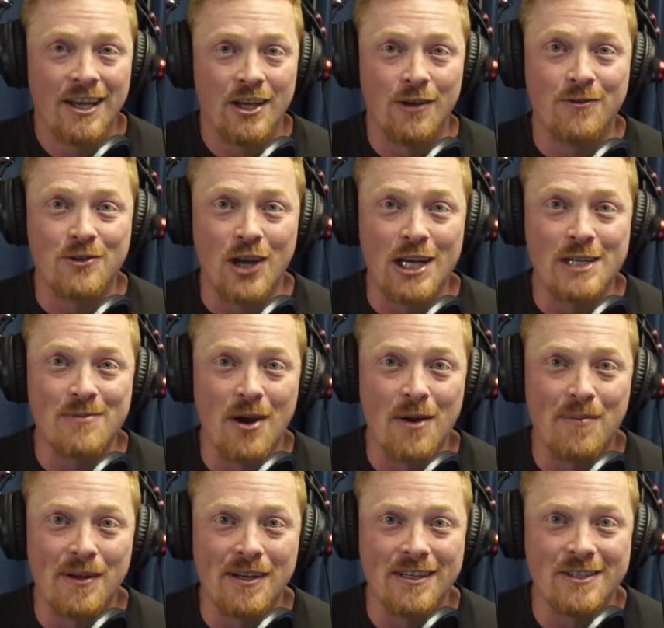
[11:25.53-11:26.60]
You've changed my
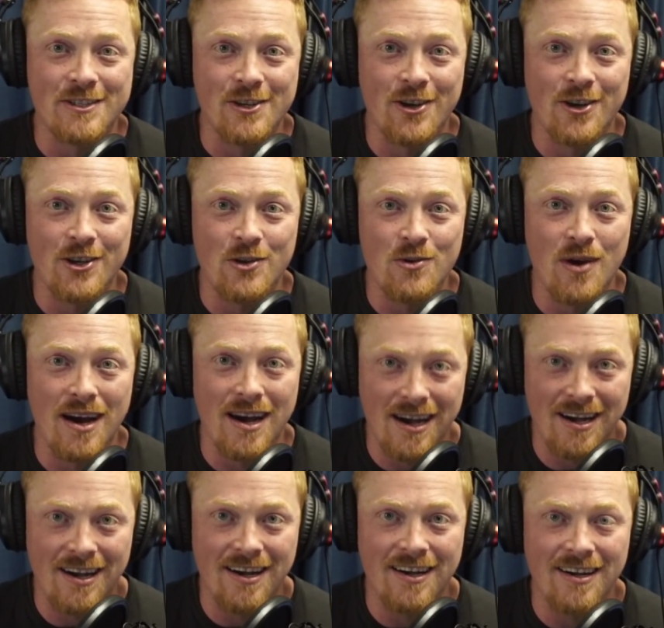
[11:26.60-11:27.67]
opinion, sir. You
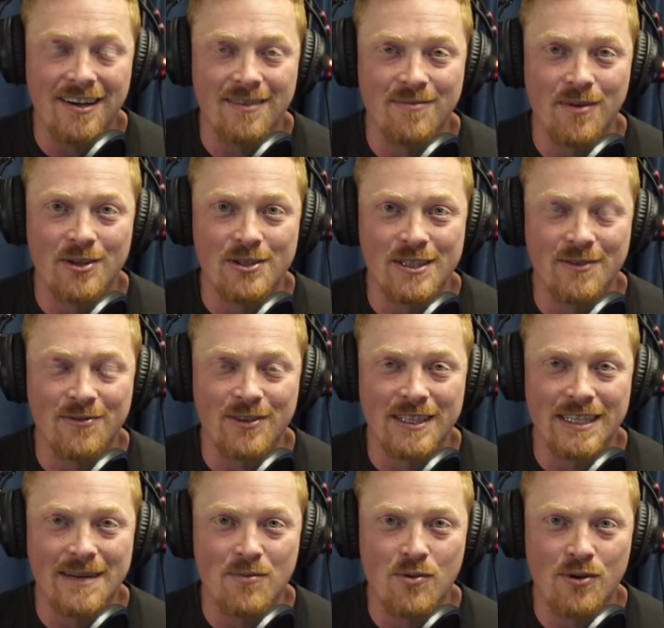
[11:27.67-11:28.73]
are most definitely
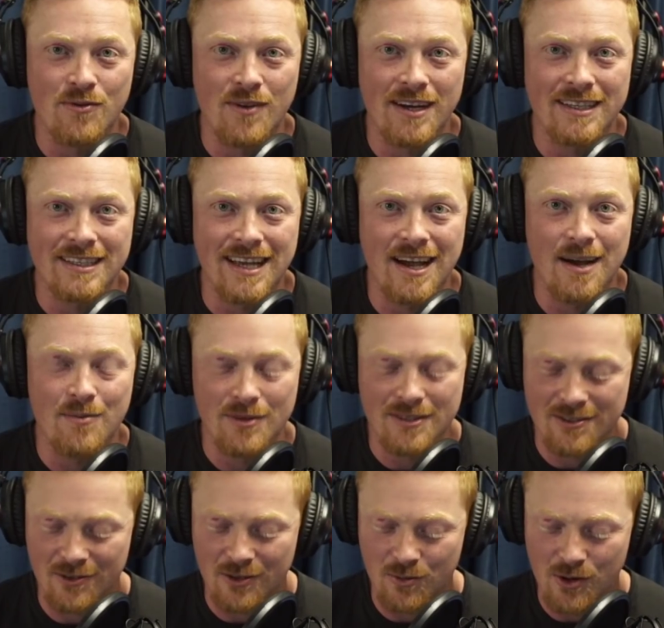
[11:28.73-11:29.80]
the number 1 ranked arm
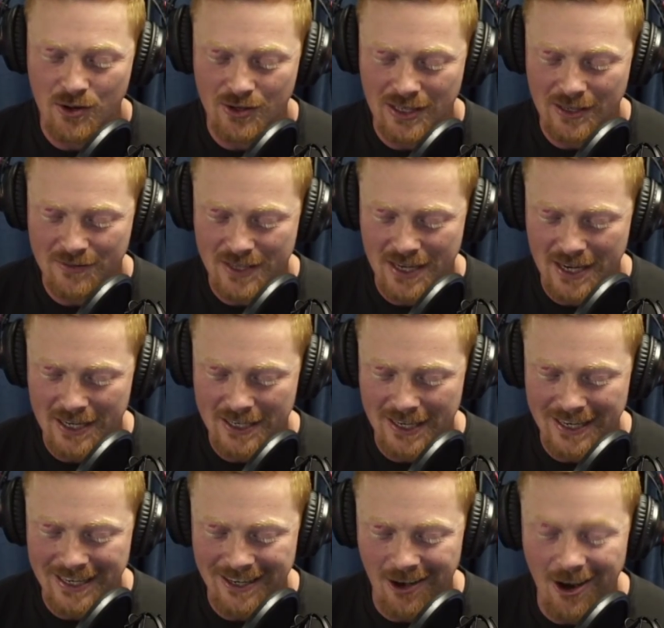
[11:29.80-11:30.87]
wrestler on the world, left hand,
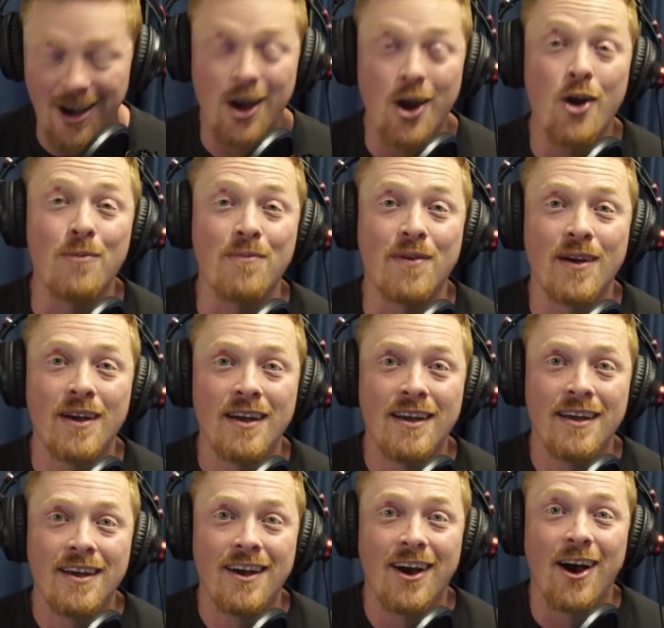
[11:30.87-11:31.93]
and I hope
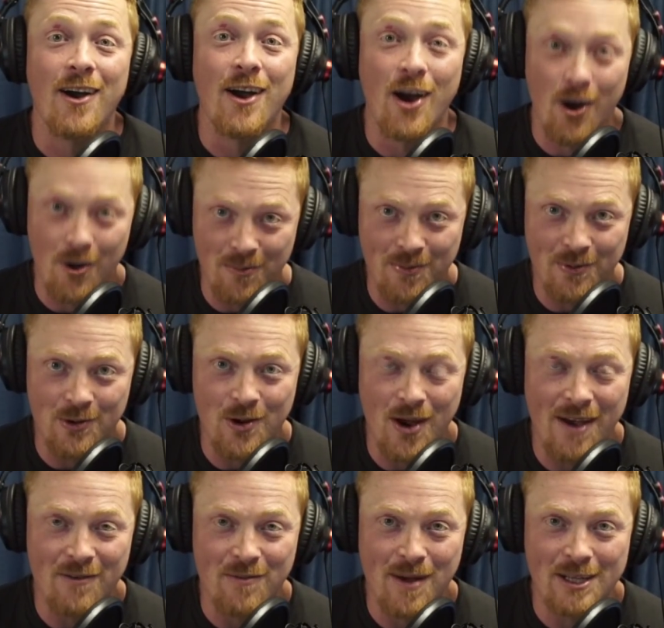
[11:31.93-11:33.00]
you
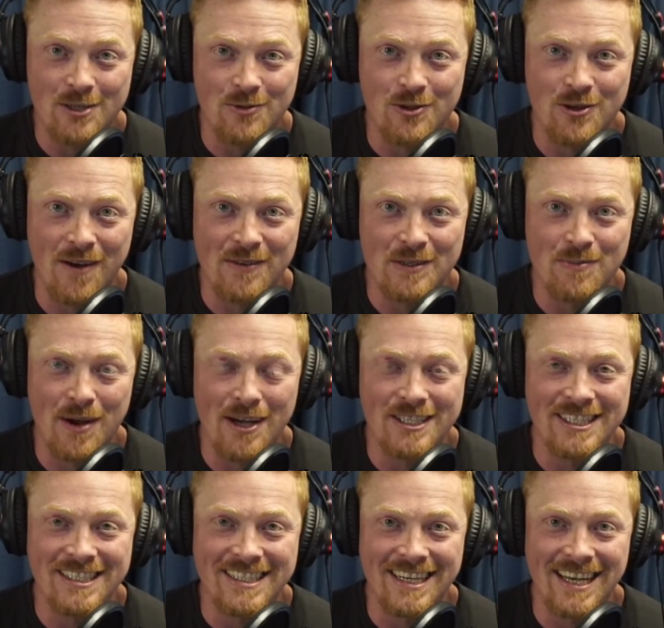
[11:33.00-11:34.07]
have a match with Travis
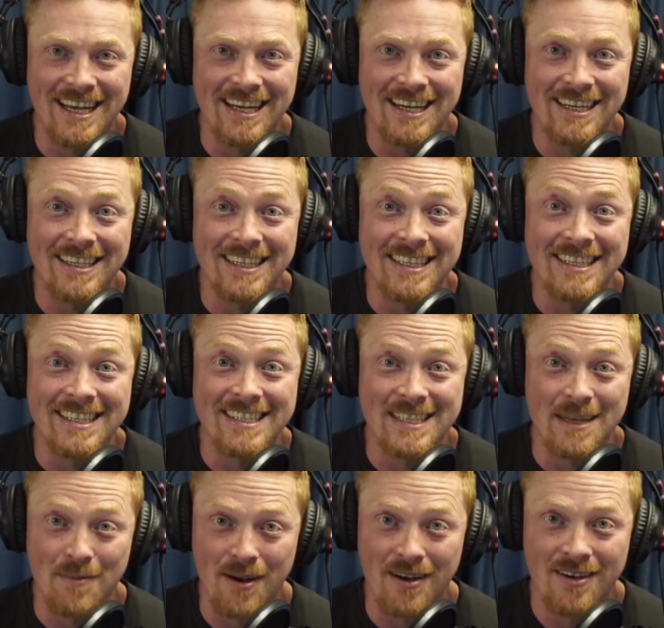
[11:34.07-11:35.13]
Bagent in
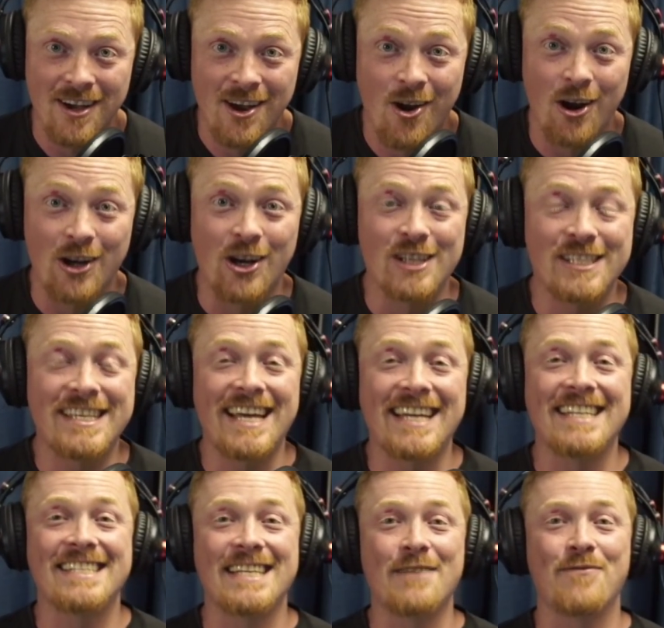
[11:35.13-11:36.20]
December. All right, guys, that
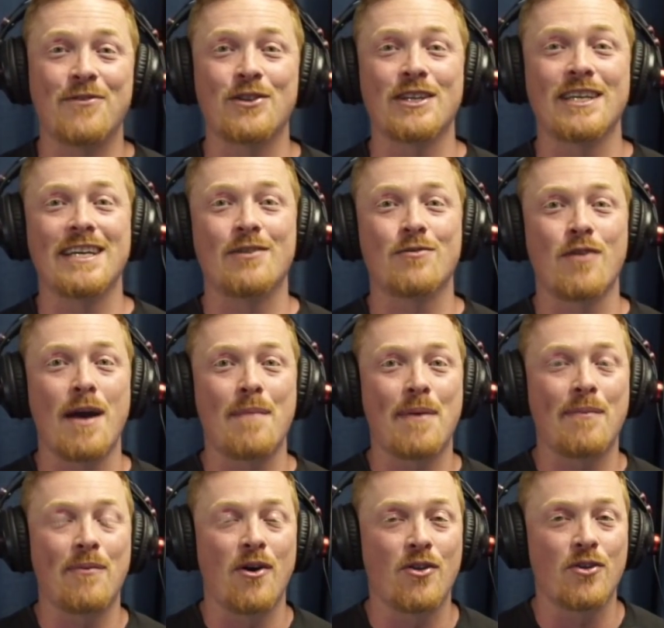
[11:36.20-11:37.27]
is it for the wrap
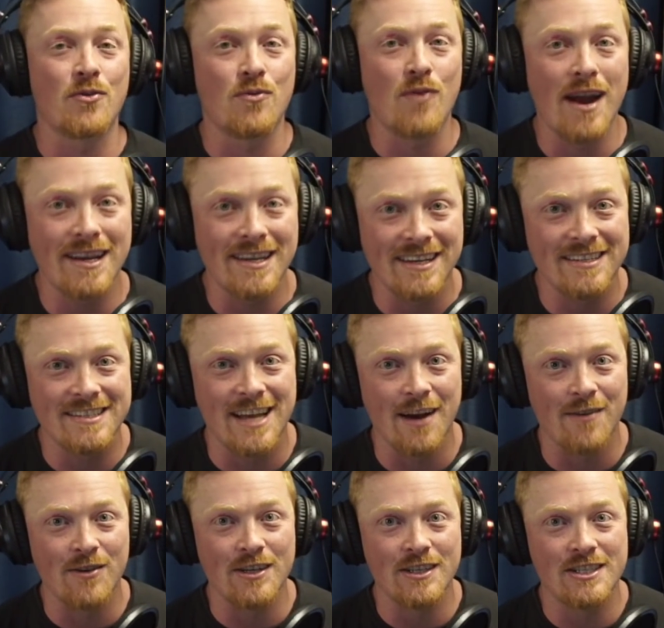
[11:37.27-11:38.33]
up on the rankings
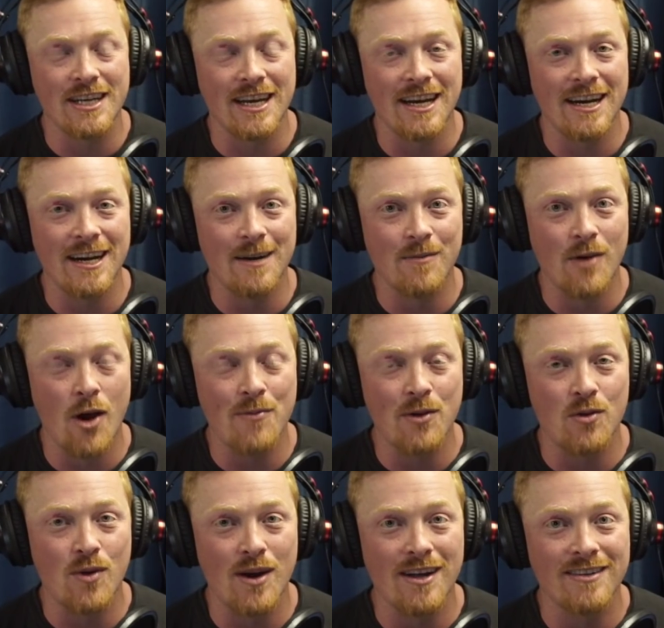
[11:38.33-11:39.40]
coverage. I hope
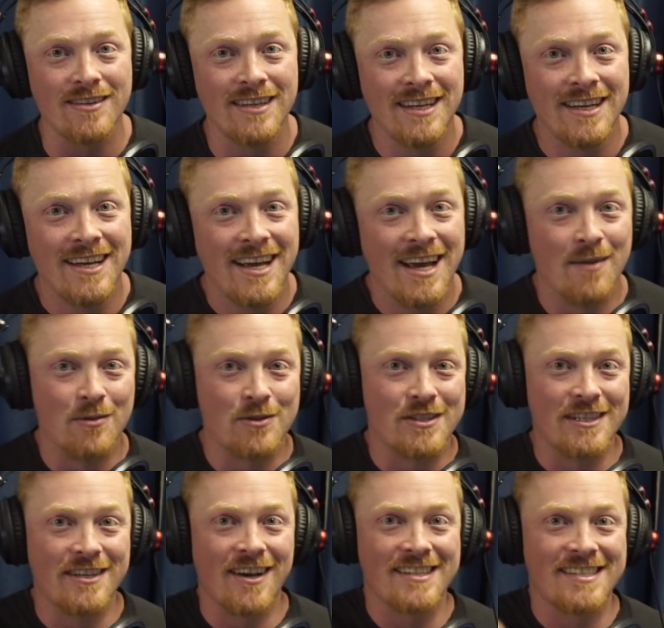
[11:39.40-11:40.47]
you're well, and we'll
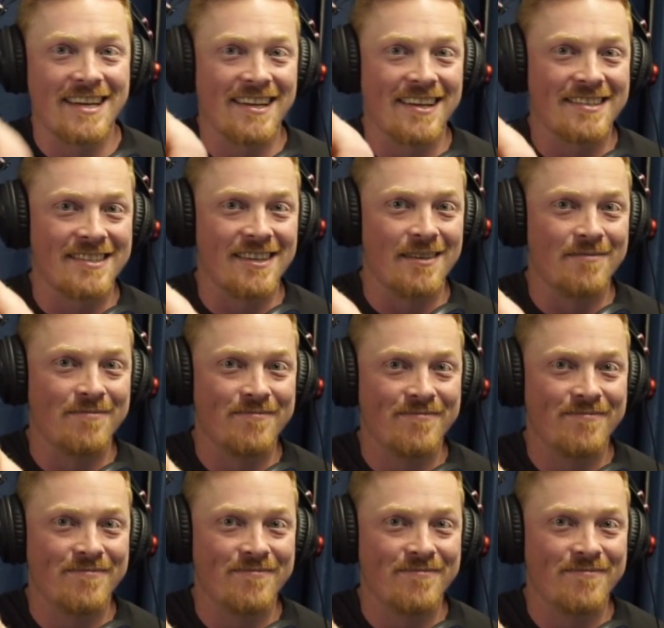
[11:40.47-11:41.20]
see you guys again next time.